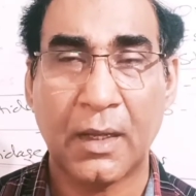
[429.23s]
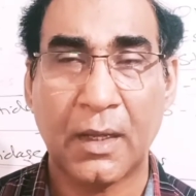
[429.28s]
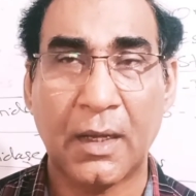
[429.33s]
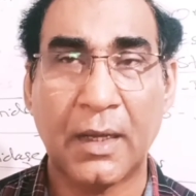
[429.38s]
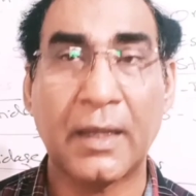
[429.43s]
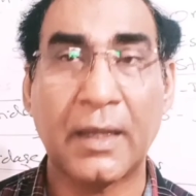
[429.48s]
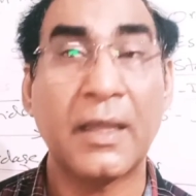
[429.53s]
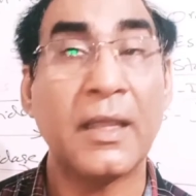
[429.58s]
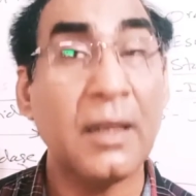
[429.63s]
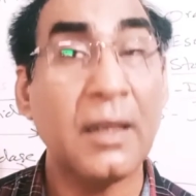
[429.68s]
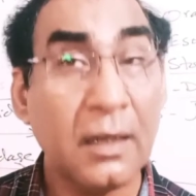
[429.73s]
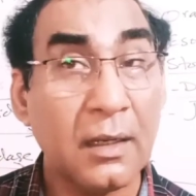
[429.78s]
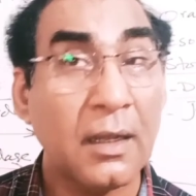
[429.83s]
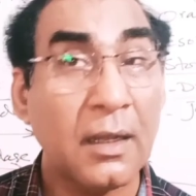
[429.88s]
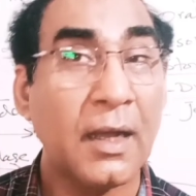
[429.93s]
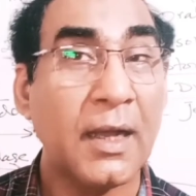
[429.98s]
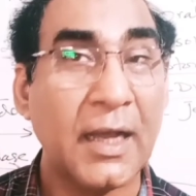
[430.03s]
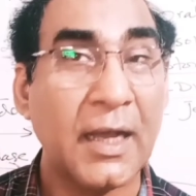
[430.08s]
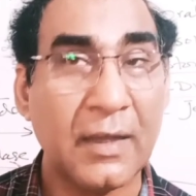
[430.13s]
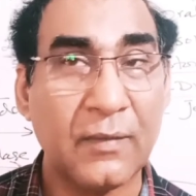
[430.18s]
Again,
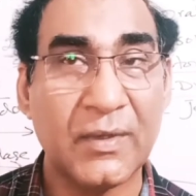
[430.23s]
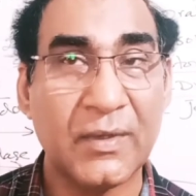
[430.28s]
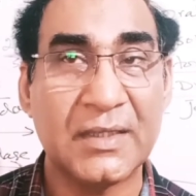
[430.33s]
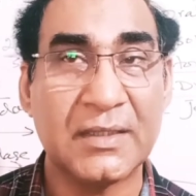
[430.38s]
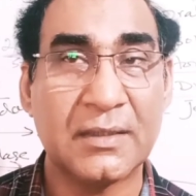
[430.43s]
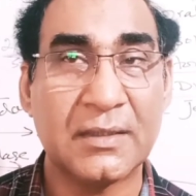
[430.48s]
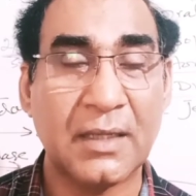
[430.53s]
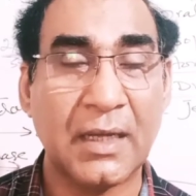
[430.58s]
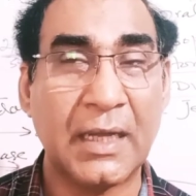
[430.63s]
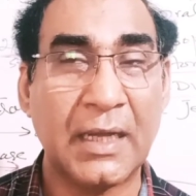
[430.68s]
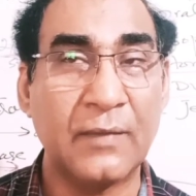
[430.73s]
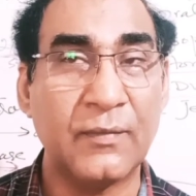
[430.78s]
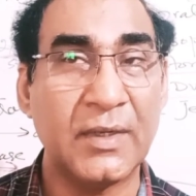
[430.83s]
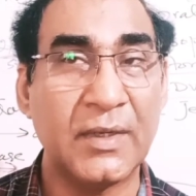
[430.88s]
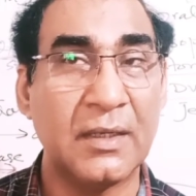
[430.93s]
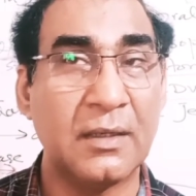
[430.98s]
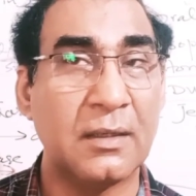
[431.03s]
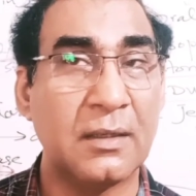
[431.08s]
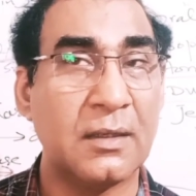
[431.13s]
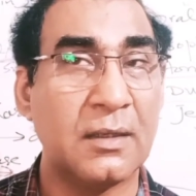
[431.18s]
I will
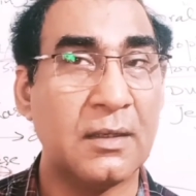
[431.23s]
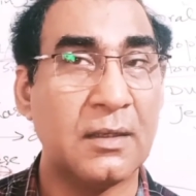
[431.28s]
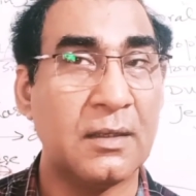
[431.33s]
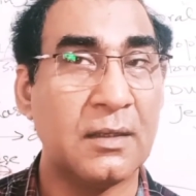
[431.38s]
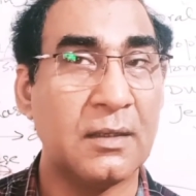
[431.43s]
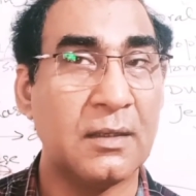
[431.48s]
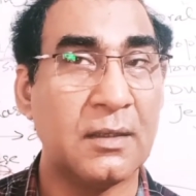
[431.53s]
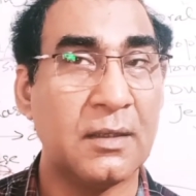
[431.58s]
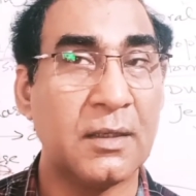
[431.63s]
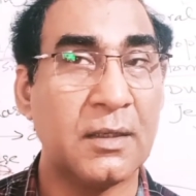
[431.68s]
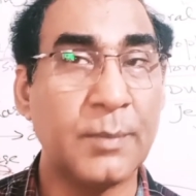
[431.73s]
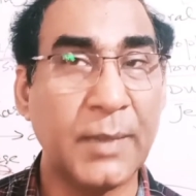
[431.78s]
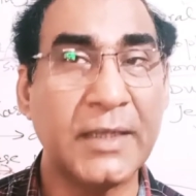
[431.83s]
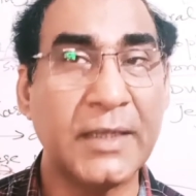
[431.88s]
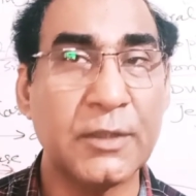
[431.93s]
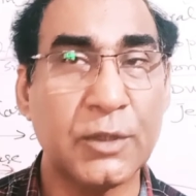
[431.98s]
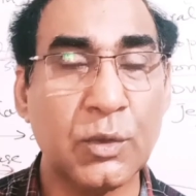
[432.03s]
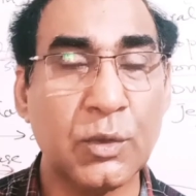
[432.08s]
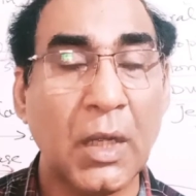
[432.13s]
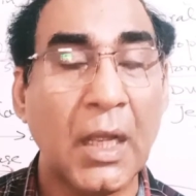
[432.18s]

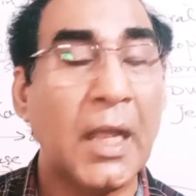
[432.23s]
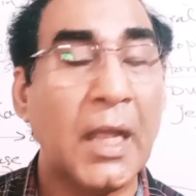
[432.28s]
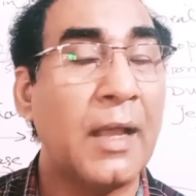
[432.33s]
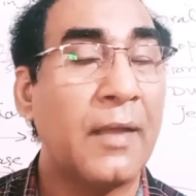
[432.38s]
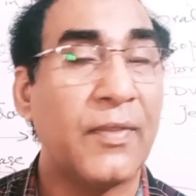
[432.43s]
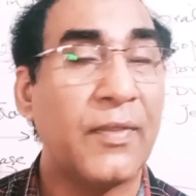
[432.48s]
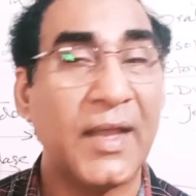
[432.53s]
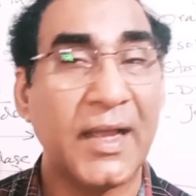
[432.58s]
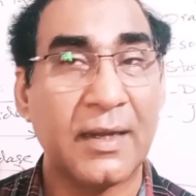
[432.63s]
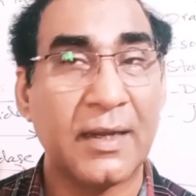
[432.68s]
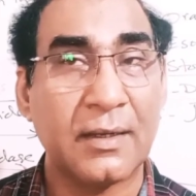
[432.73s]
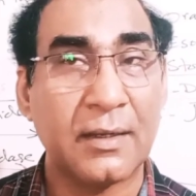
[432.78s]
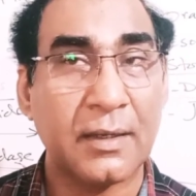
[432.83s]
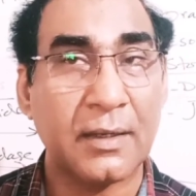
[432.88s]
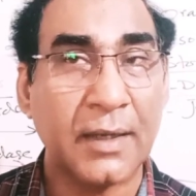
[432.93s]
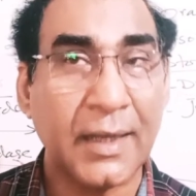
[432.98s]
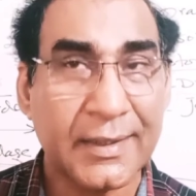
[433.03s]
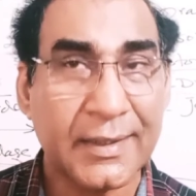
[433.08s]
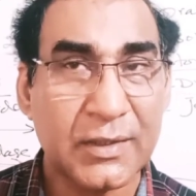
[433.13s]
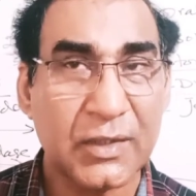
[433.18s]
remind you that
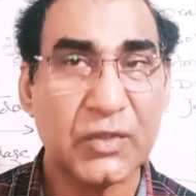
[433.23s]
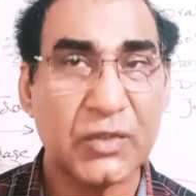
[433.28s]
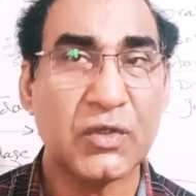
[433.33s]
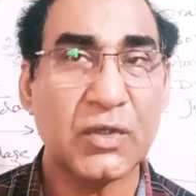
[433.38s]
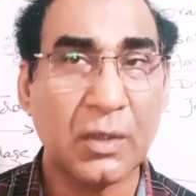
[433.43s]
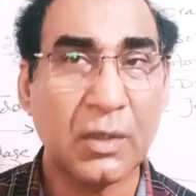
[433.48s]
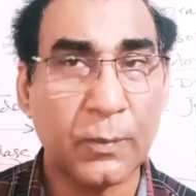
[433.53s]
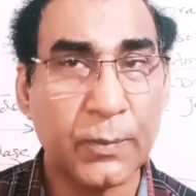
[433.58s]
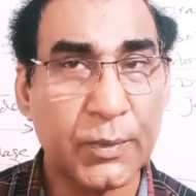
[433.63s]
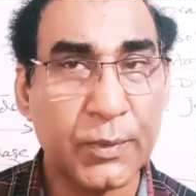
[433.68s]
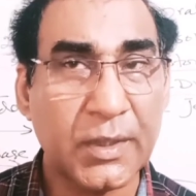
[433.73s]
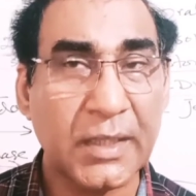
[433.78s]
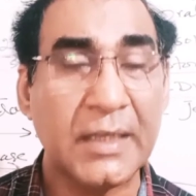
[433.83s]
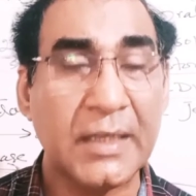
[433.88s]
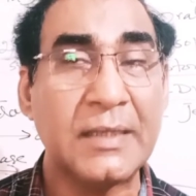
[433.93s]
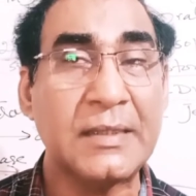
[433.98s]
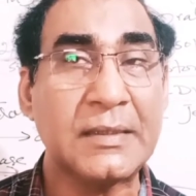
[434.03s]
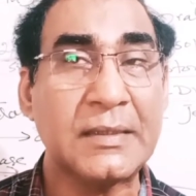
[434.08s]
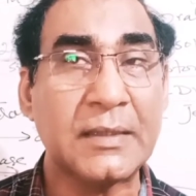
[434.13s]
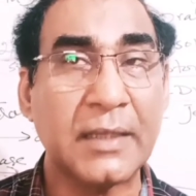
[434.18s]
digestion of
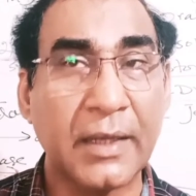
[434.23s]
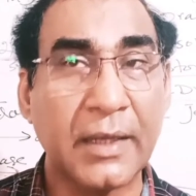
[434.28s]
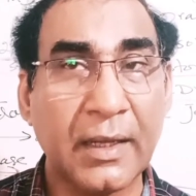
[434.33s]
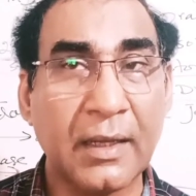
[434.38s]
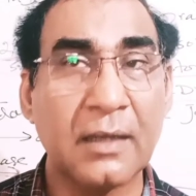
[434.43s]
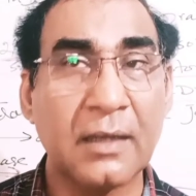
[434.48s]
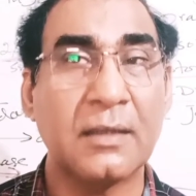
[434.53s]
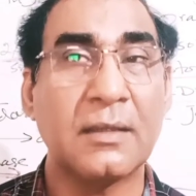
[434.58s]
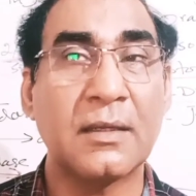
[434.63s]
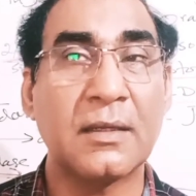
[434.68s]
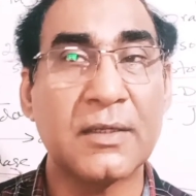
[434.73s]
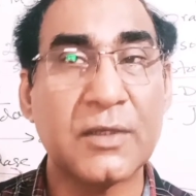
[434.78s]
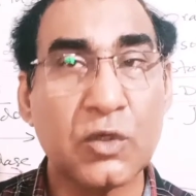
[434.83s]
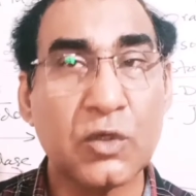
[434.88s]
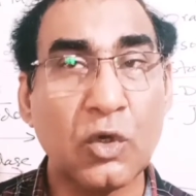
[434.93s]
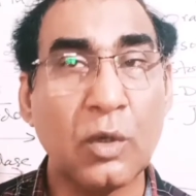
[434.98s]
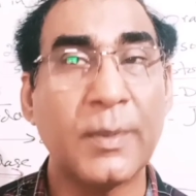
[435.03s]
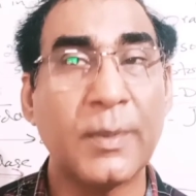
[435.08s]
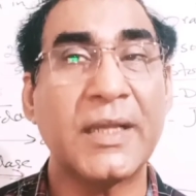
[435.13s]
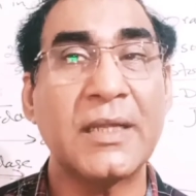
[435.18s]
proteins here in the
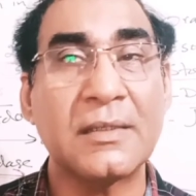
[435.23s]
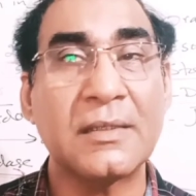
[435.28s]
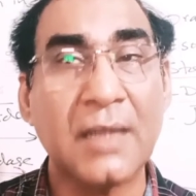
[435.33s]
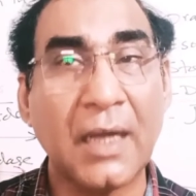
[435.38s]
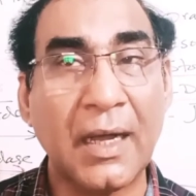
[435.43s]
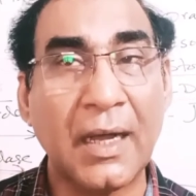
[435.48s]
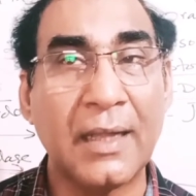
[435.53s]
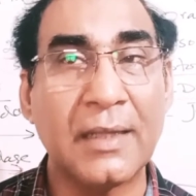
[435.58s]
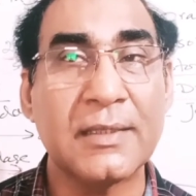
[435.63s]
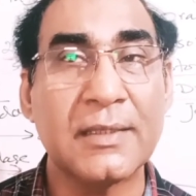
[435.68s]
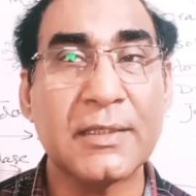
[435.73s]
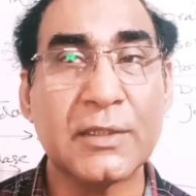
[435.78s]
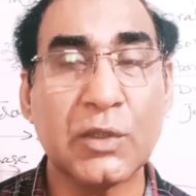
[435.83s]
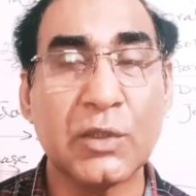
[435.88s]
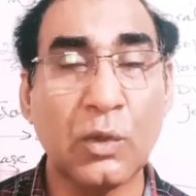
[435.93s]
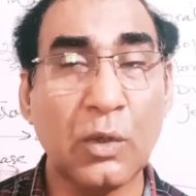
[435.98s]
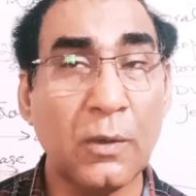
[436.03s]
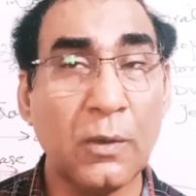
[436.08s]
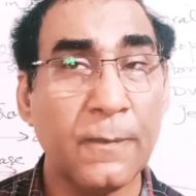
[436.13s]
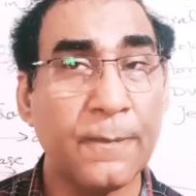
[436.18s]
stomach is
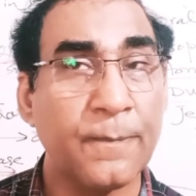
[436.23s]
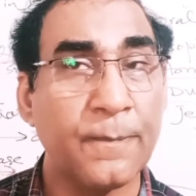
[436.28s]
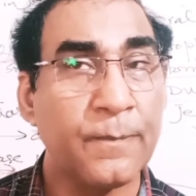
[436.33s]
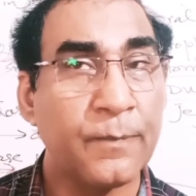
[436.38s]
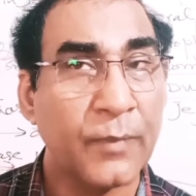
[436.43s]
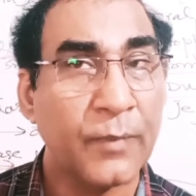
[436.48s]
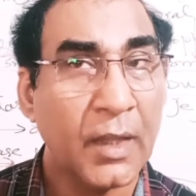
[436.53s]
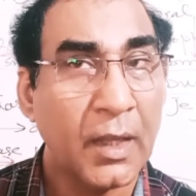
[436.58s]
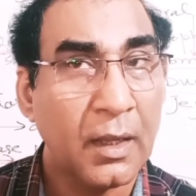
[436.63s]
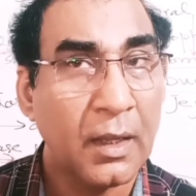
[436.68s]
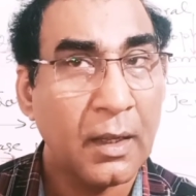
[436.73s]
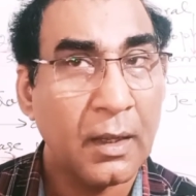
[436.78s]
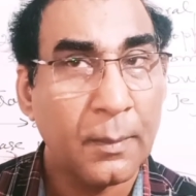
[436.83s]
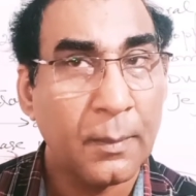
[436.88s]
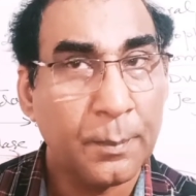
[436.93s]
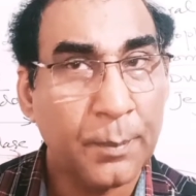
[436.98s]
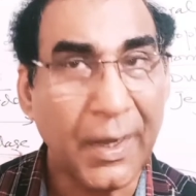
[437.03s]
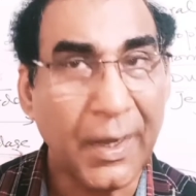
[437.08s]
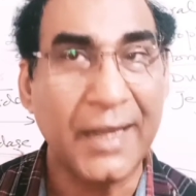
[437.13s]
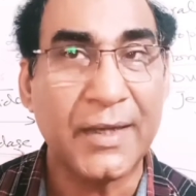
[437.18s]
also
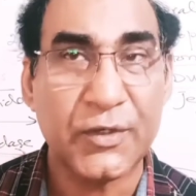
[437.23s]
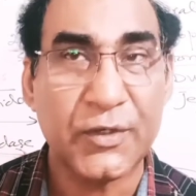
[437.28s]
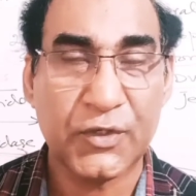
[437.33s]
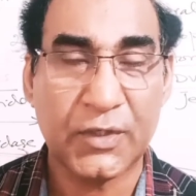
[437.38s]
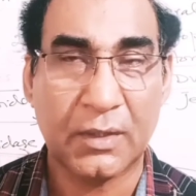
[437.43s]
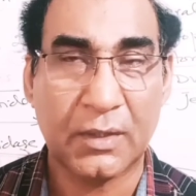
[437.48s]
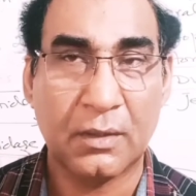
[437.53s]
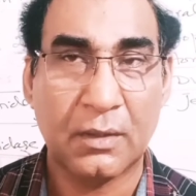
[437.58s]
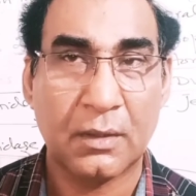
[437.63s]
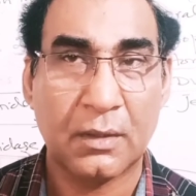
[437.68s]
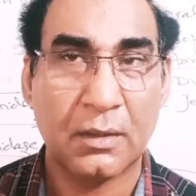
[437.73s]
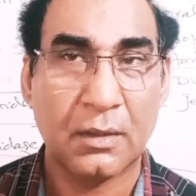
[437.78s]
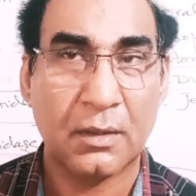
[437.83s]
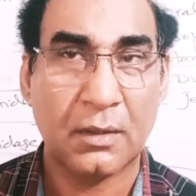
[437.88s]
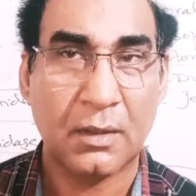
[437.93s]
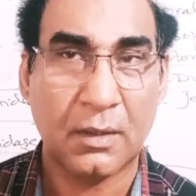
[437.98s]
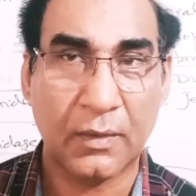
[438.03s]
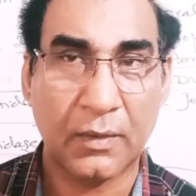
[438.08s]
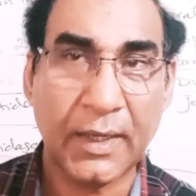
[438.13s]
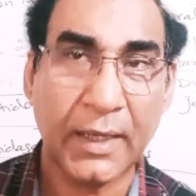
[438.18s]
partial.
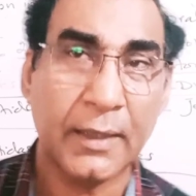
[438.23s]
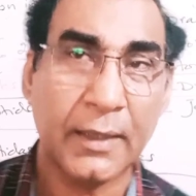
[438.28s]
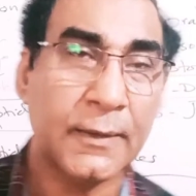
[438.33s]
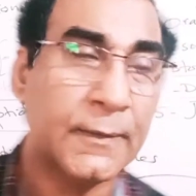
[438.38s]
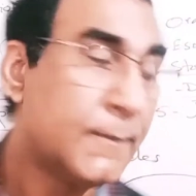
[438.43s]
Okay.